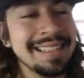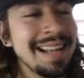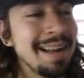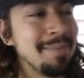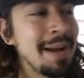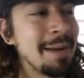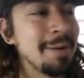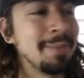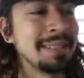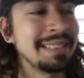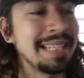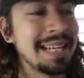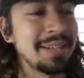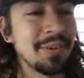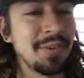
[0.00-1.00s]
Maybe a
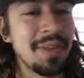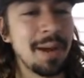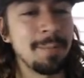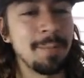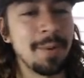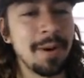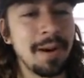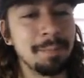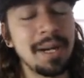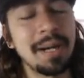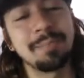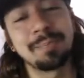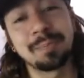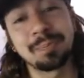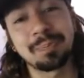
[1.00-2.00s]
mistake on that part,
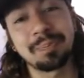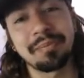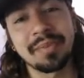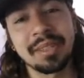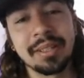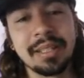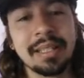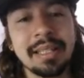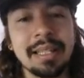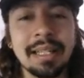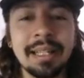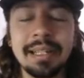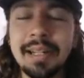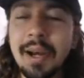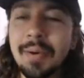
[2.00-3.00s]
but
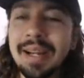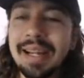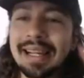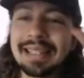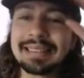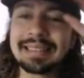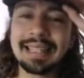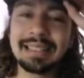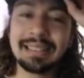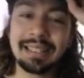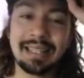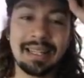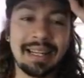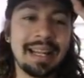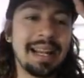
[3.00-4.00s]
you know,
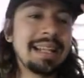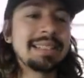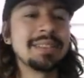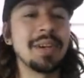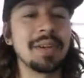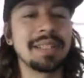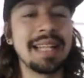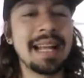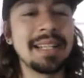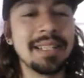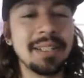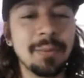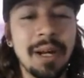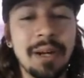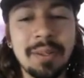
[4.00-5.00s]
it's not the end of
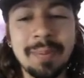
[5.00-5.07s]
the world.